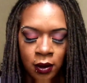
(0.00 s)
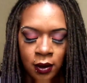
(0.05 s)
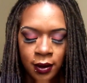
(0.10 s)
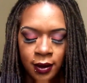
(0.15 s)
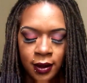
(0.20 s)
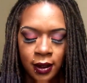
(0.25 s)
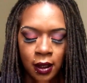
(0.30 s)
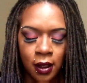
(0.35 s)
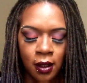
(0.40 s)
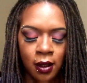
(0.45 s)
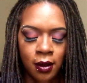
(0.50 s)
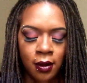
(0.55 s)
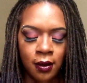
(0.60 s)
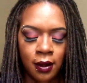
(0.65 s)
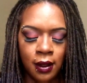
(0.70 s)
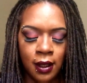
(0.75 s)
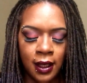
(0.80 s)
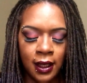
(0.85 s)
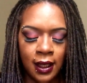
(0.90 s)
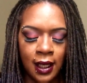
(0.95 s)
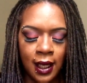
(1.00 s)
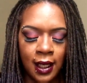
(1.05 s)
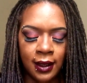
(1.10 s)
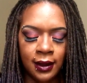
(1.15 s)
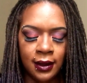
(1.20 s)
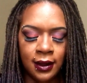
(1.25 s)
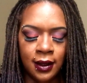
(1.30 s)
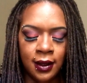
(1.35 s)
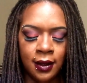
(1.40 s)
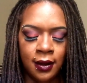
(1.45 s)
So I kind
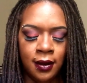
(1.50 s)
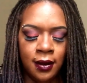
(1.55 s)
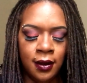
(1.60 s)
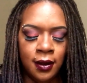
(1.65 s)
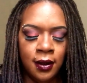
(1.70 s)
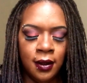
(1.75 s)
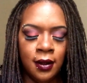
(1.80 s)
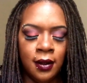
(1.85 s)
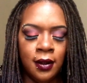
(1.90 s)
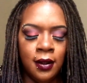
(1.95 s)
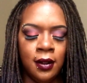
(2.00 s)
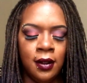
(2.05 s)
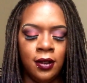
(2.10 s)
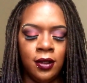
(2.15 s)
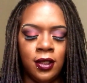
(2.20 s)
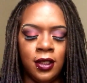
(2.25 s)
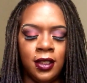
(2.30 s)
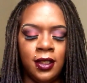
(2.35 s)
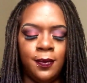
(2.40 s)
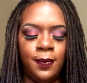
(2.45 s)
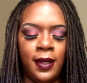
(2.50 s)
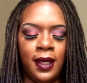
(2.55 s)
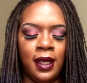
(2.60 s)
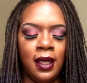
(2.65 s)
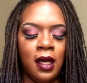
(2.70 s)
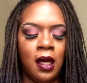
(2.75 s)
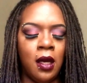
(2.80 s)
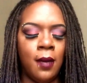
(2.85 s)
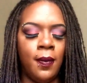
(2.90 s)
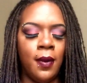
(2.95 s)
of just pick
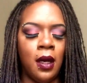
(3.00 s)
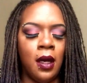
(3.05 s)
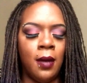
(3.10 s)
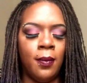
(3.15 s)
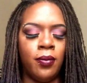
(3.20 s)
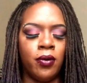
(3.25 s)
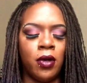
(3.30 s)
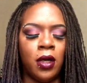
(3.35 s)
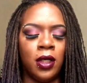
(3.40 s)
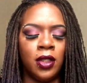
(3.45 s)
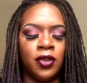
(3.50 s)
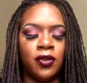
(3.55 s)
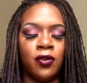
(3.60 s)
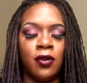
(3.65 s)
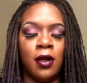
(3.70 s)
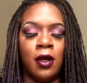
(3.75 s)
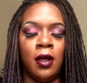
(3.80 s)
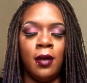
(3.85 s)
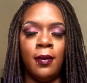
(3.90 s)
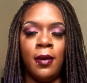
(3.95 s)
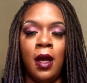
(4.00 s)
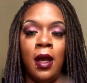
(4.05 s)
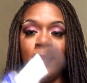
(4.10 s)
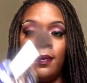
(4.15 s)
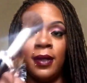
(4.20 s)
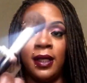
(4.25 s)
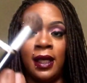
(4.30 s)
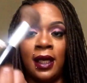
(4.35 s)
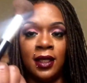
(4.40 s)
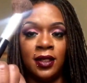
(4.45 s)
up a brush from
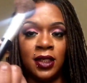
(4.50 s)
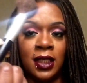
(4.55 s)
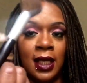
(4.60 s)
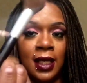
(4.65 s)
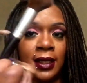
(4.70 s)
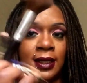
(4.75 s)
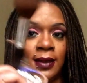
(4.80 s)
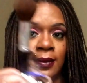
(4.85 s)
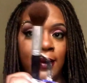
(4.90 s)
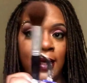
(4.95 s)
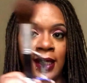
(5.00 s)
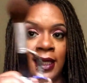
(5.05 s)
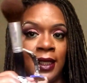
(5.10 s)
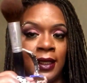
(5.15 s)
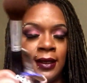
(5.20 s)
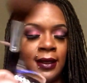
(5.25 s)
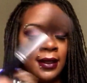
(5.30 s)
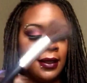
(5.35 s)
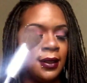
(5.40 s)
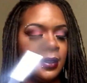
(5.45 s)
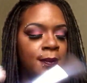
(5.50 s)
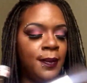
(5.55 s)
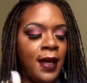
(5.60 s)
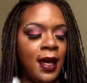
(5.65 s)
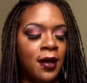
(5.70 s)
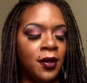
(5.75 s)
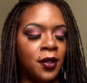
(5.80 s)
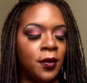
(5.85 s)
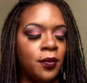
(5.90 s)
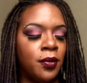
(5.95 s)
BH Cosmetics. It's a
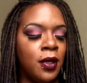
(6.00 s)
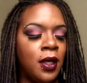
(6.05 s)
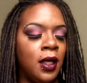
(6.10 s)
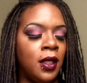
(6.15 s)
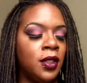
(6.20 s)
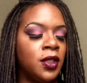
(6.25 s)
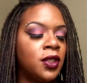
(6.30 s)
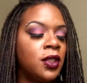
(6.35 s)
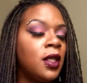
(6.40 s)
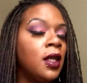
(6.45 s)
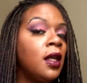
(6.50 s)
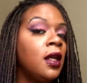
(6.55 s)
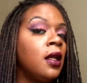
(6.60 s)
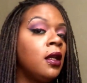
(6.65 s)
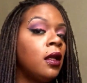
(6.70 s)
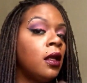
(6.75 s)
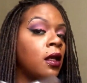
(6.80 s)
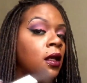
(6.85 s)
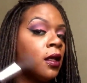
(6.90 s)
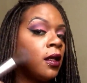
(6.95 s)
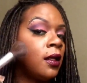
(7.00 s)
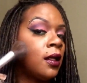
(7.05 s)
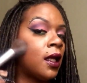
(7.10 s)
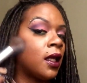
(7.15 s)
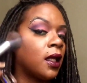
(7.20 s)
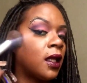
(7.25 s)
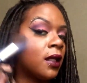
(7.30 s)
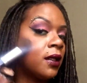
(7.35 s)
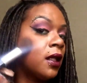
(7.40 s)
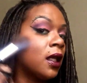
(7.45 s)
powder brush, and I
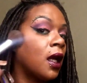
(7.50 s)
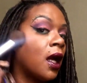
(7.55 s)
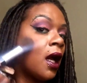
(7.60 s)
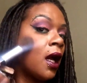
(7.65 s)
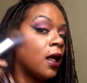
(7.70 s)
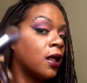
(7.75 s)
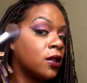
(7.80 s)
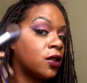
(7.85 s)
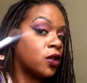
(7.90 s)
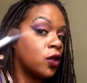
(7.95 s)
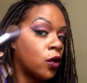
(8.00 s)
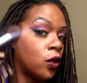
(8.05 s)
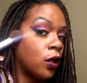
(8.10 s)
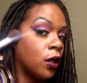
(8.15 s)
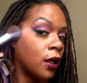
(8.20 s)
get the contour.